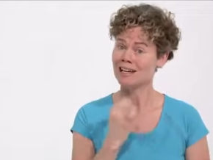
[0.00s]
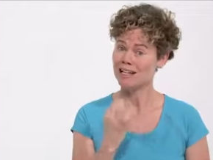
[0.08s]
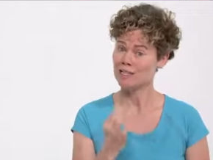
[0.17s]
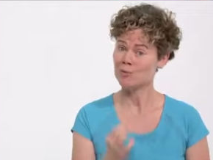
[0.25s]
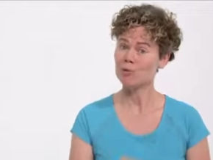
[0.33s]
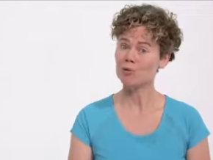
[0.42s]

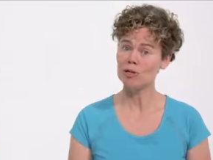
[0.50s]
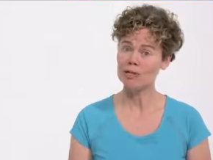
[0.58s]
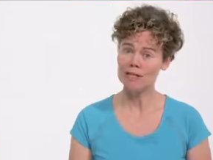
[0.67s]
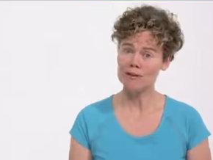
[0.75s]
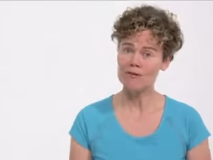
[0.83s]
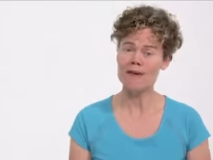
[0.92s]
It's
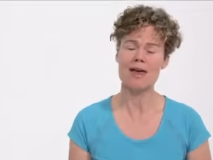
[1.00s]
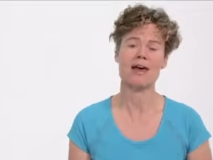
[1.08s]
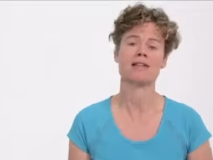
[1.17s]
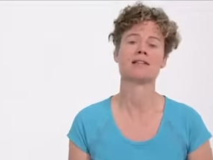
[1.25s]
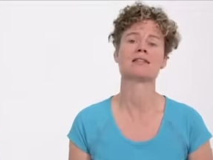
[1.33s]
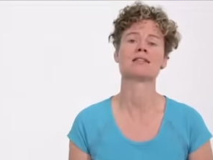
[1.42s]
pretty
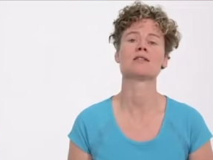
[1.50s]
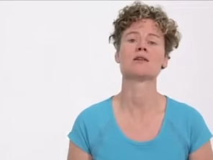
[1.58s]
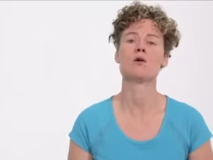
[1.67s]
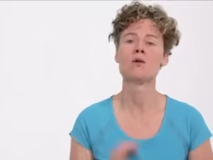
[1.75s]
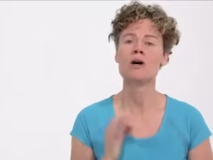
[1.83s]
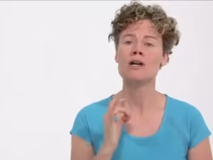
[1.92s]
advanced,
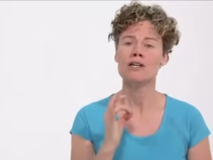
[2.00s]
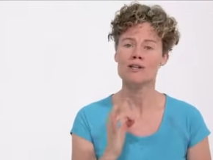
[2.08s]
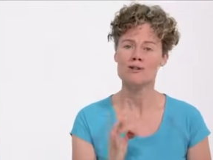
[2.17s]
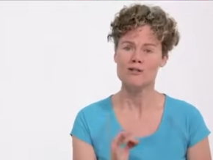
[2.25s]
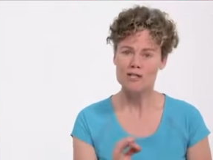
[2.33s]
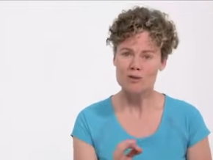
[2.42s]
so
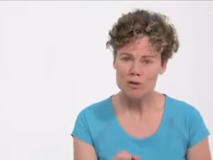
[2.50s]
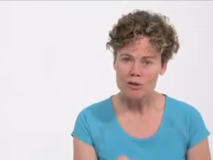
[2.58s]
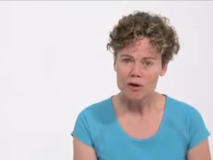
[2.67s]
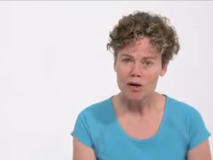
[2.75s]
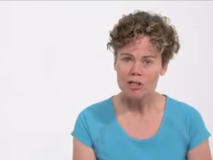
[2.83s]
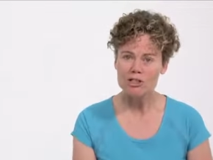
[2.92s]
use this with
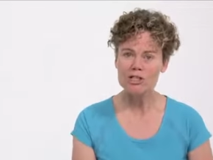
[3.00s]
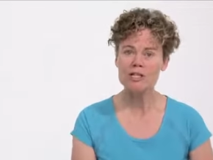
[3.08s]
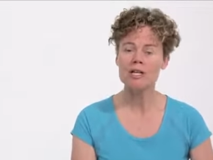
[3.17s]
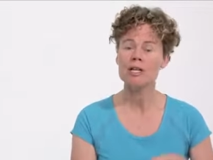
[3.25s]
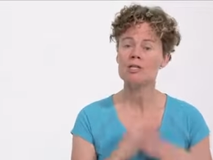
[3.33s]
caution.